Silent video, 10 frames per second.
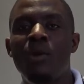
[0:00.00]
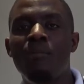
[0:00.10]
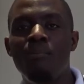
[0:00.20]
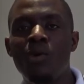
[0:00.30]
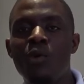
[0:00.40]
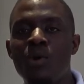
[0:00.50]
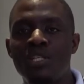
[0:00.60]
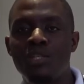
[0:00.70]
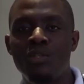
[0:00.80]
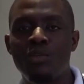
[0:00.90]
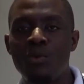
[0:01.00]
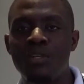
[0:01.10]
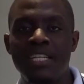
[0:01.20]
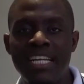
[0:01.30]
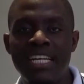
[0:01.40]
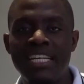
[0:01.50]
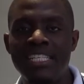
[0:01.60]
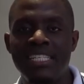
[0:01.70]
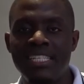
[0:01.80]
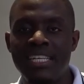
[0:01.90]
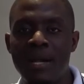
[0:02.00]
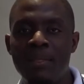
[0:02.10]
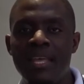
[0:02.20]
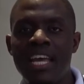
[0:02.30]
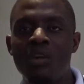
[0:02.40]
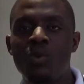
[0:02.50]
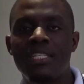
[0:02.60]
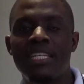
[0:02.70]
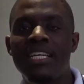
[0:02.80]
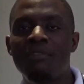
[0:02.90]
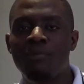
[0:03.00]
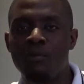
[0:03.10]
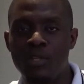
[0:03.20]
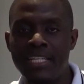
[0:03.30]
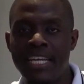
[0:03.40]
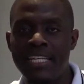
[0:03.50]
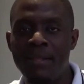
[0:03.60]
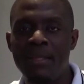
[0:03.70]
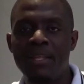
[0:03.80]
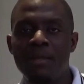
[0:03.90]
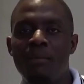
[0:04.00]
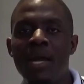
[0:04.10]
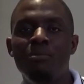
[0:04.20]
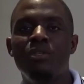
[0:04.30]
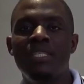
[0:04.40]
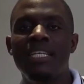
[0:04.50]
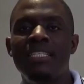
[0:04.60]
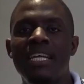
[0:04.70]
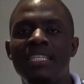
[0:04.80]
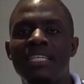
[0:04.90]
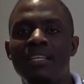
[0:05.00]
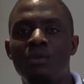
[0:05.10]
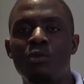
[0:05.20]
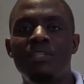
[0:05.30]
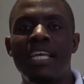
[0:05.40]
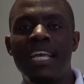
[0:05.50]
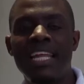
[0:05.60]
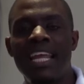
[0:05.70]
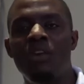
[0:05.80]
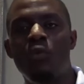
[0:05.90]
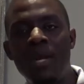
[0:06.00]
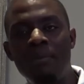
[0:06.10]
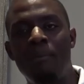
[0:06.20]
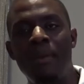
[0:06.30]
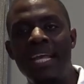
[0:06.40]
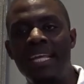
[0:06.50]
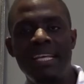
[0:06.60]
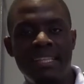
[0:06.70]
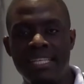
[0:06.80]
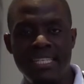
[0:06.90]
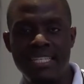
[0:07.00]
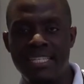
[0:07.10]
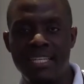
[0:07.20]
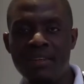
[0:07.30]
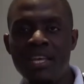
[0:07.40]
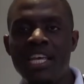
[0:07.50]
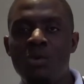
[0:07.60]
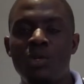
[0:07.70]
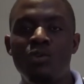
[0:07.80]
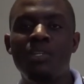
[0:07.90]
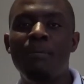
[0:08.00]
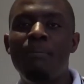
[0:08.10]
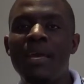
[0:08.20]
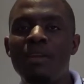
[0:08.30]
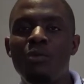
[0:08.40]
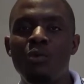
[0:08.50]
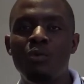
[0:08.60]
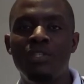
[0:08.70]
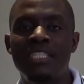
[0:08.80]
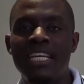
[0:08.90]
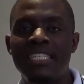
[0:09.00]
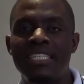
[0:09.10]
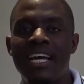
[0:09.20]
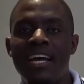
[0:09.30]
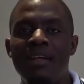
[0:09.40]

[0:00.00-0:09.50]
when Paul was stoned in Lystra and was left for dead, the Bible says that he rose again and went back in the city. He was not a man who would just